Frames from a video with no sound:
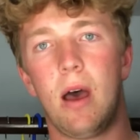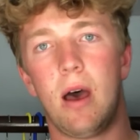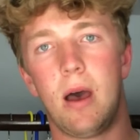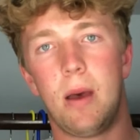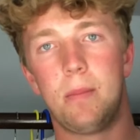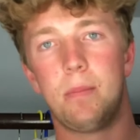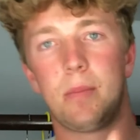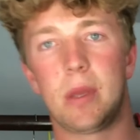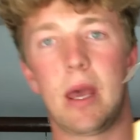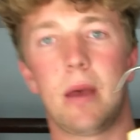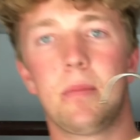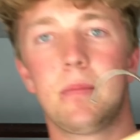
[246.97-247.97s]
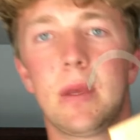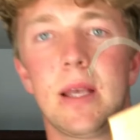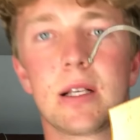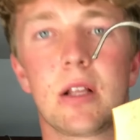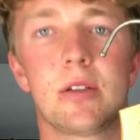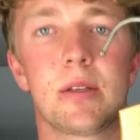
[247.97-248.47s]
But yeah, here's
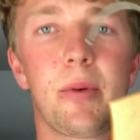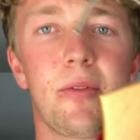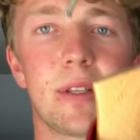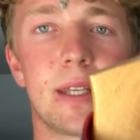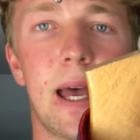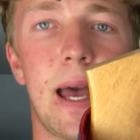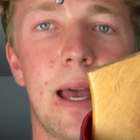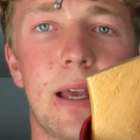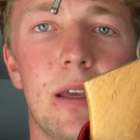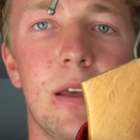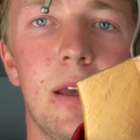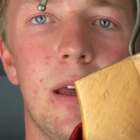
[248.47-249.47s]
a close-up of the tag.